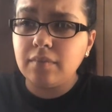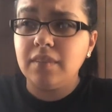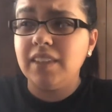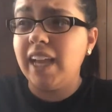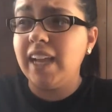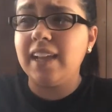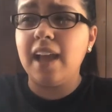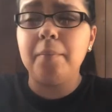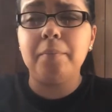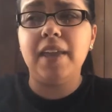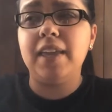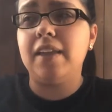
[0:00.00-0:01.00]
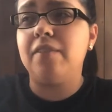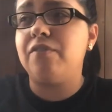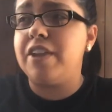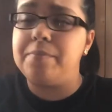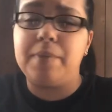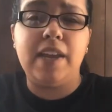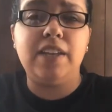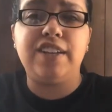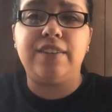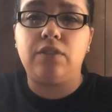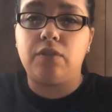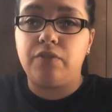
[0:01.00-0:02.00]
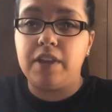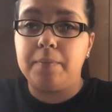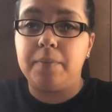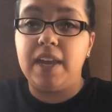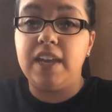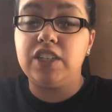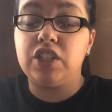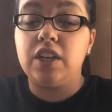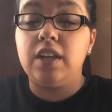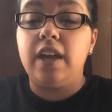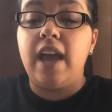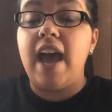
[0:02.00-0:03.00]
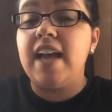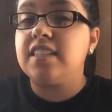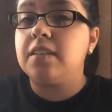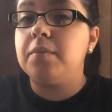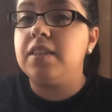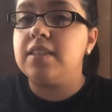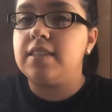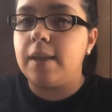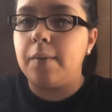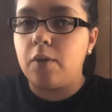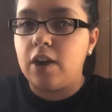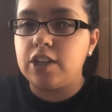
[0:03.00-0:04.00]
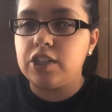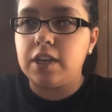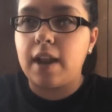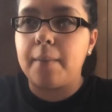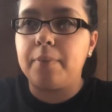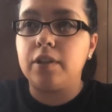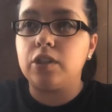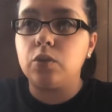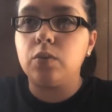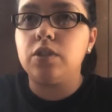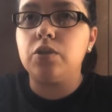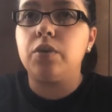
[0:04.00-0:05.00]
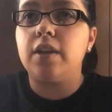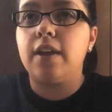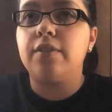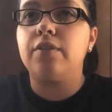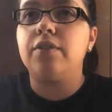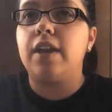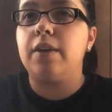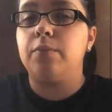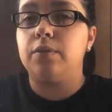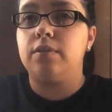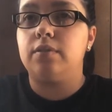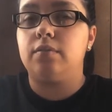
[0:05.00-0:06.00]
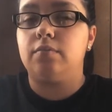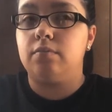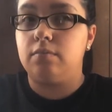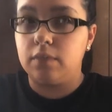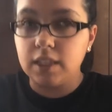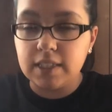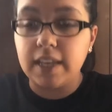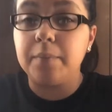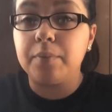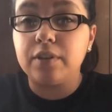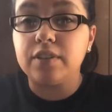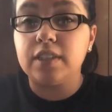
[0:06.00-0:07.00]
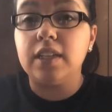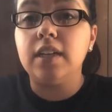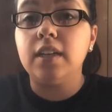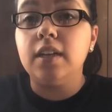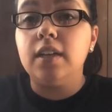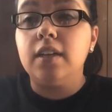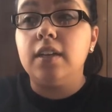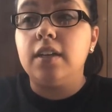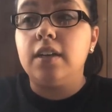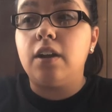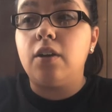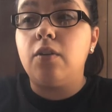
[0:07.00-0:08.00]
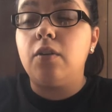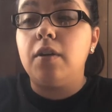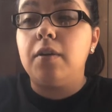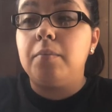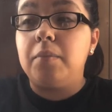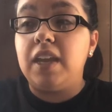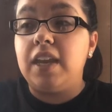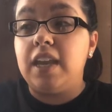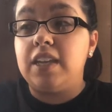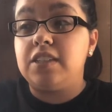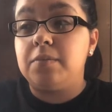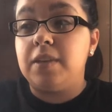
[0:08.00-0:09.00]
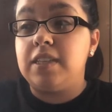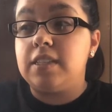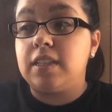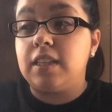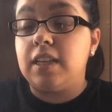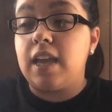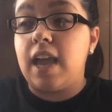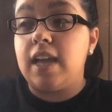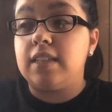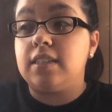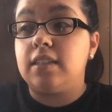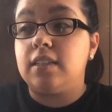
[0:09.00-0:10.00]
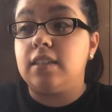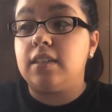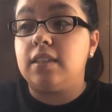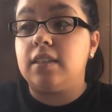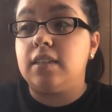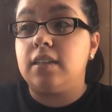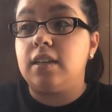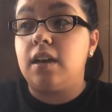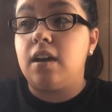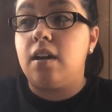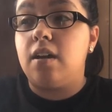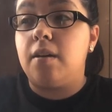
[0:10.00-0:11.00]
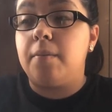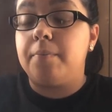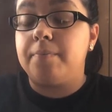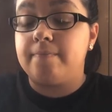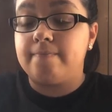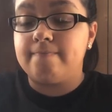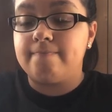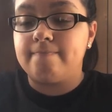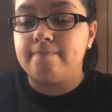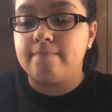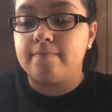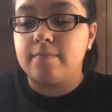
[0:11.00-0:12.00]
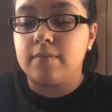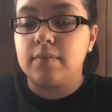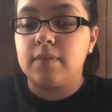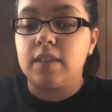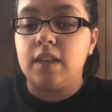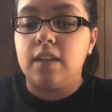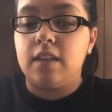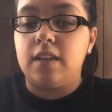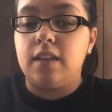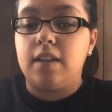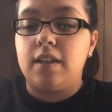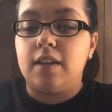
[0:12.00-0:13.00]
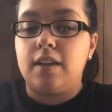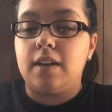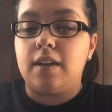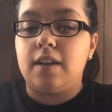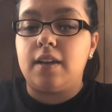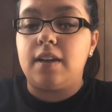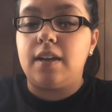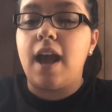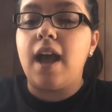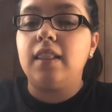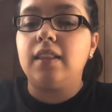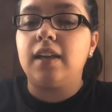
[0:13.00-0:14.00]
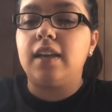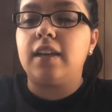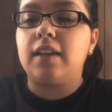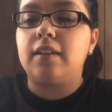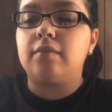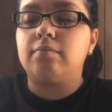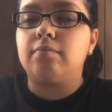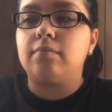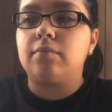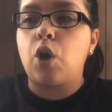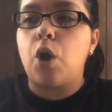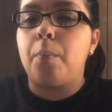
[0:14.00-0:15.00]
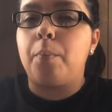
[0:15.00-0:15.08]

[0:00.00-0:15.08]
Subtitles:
that kept making fake page after fake page, asking me the same question. I put two and two together that it was the same person. You know, me and Angie basically had to not like a